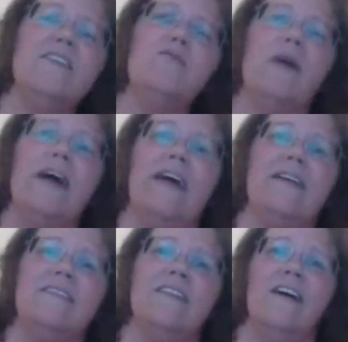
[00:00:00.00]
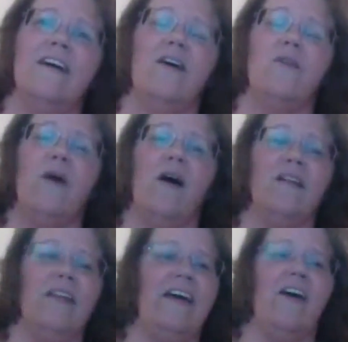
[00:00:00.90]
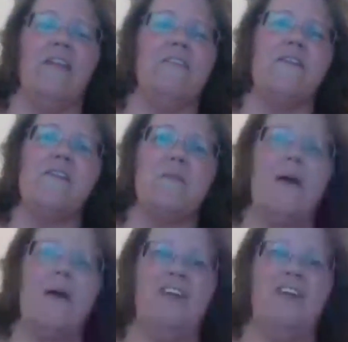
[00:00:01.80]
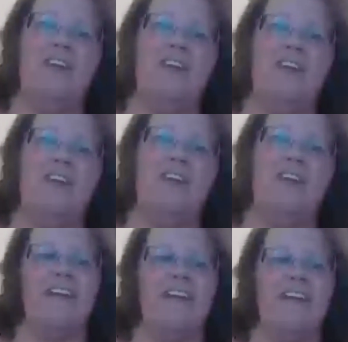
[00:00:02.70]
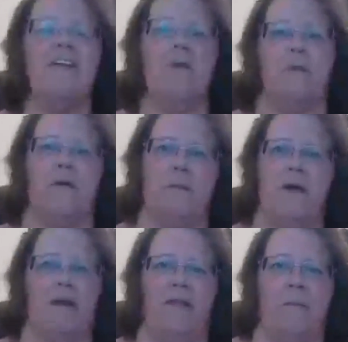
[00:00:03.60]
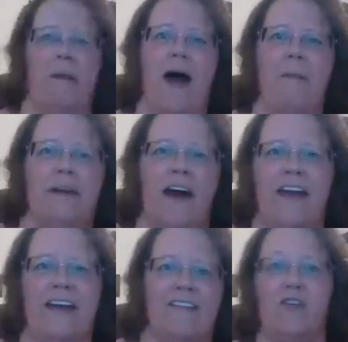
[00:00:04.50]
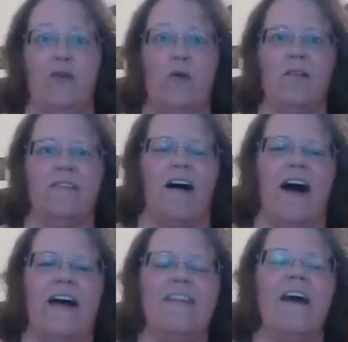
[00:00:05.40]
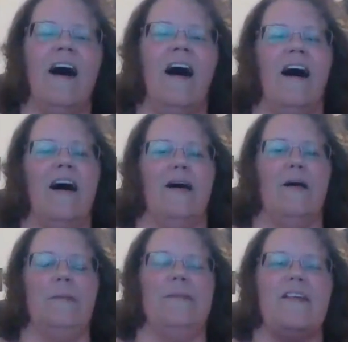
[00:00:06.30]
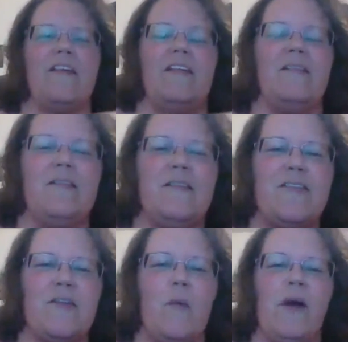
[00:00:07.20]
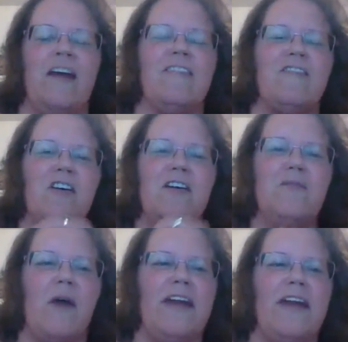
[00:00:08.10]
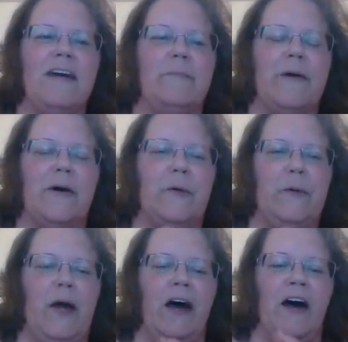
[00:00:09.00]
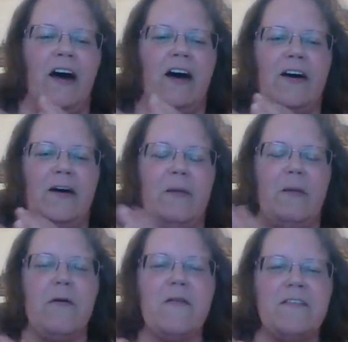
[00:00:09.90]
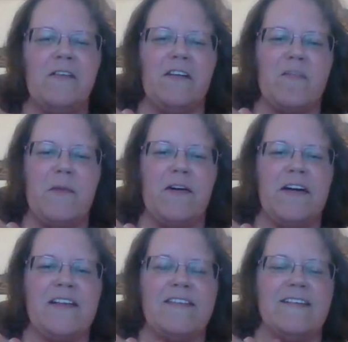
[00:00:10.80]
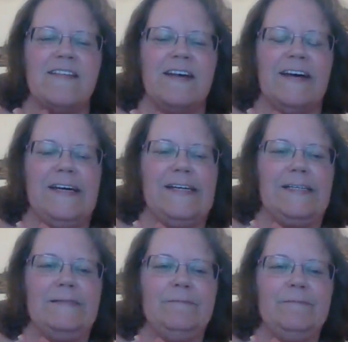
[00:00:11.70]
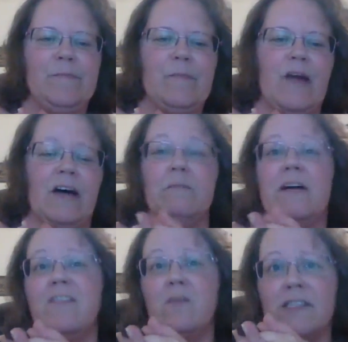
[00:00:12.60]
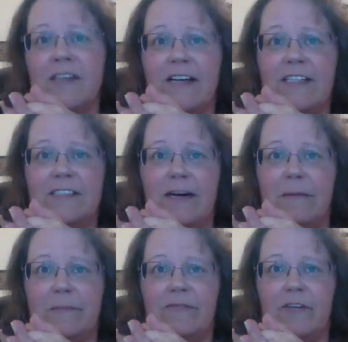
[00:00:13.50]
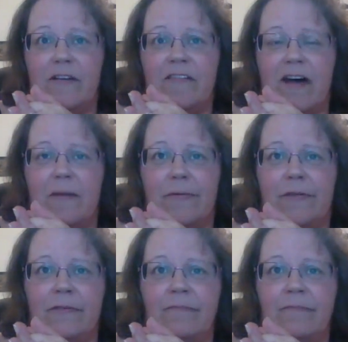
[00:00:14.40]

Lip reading: ranked like on the first page of Google. And that's kind of what put me on the map in, I guess, Google's eyes. So when I started writing about my personal experiences, like my suicide attempt, for example,